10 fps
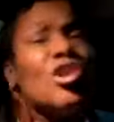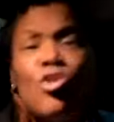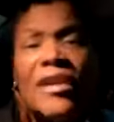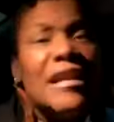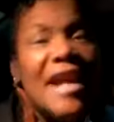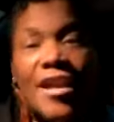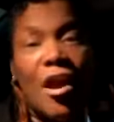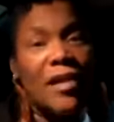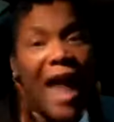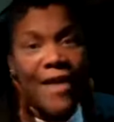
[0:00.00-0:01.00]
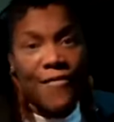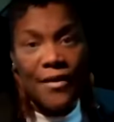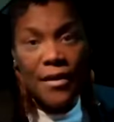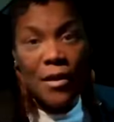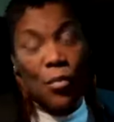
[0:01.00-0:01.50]
because you can live your life
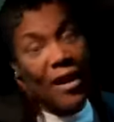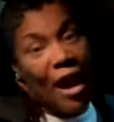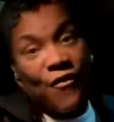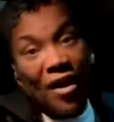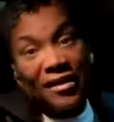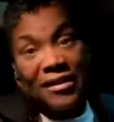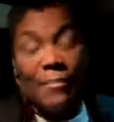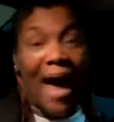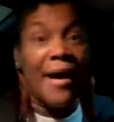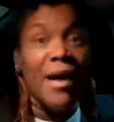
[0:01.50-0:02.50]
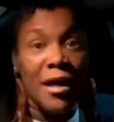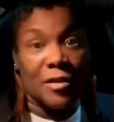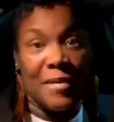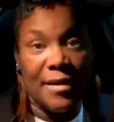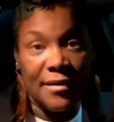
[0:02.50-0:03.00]
without fucking somebody
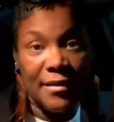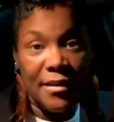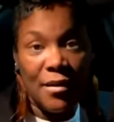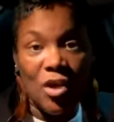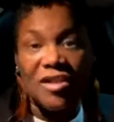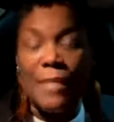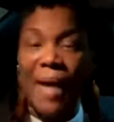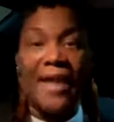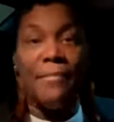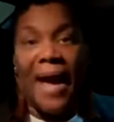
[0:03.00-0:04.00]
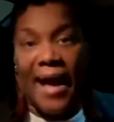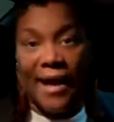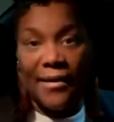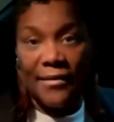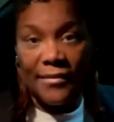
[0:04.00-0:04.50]
husband or somebody
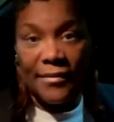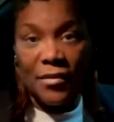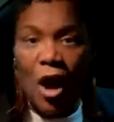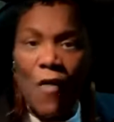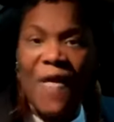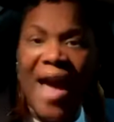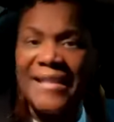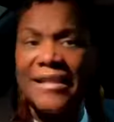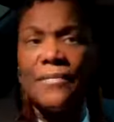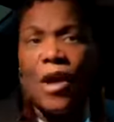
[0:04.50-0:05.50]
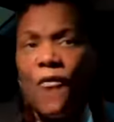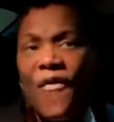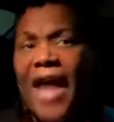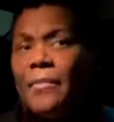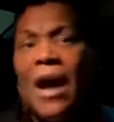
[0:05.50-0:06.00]
man. Go find some. Go
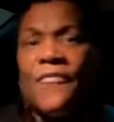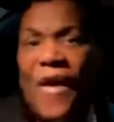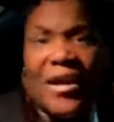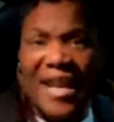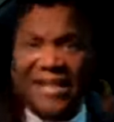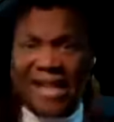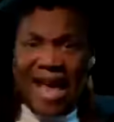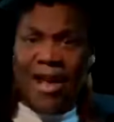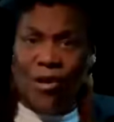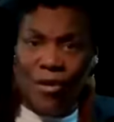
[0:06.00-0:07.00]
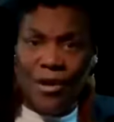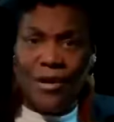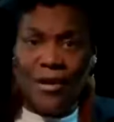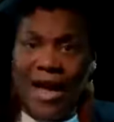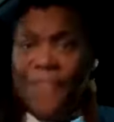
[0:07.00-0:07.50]
find a motherfucker that's single
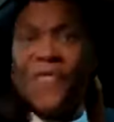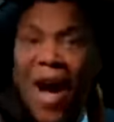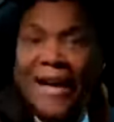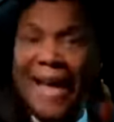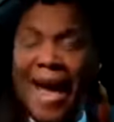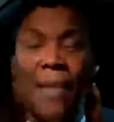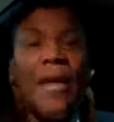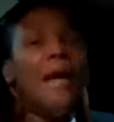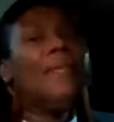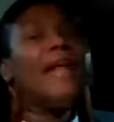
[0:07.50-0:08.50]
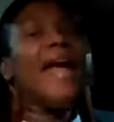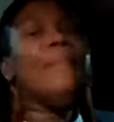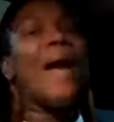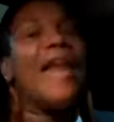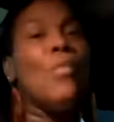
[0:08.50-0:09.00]
and fuck him. But
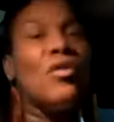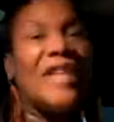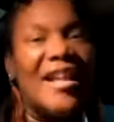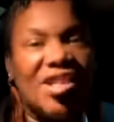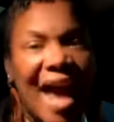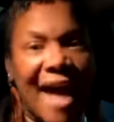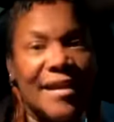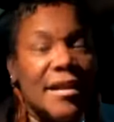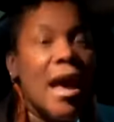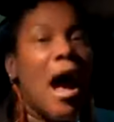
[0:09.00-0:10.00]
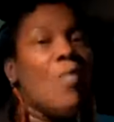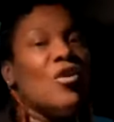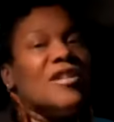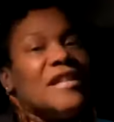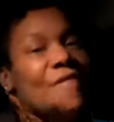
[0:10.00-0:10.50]
everybody want that challenge. I
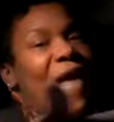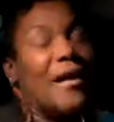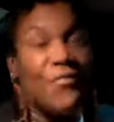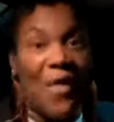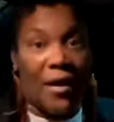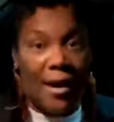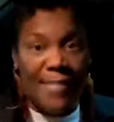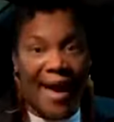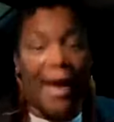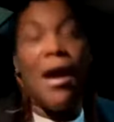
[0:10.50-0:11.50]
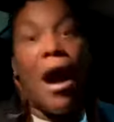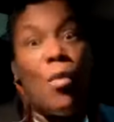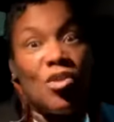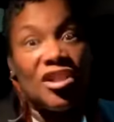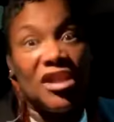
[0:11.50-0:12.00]
want to see if I can fuck her man.
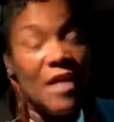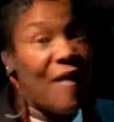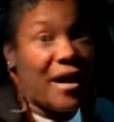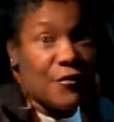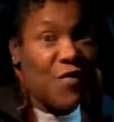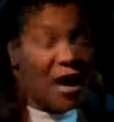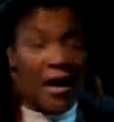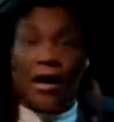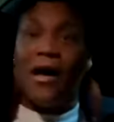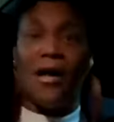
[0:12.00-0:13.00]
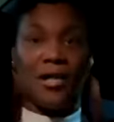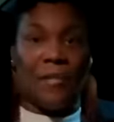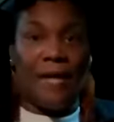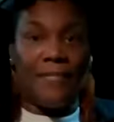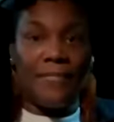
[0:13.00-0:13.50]
I want to see if I can fuck her husband.